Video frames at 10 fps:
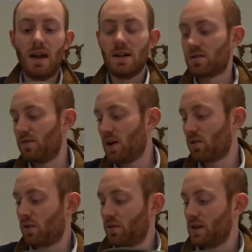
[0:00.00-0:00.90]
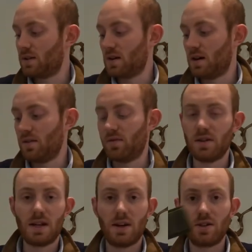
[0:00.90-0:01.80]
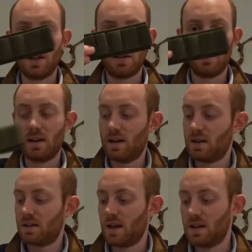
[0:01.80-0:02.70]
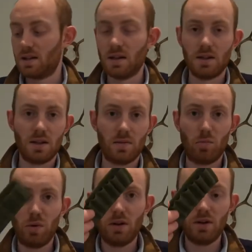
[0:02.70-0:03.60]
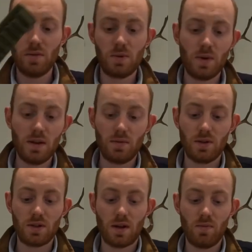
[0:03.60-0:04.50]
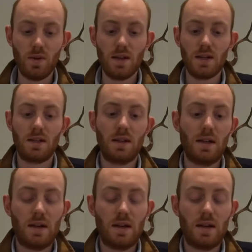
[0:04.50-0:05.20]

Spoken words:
It's got Velcro on this side for attaching elasticated bullet loops with, which come with it.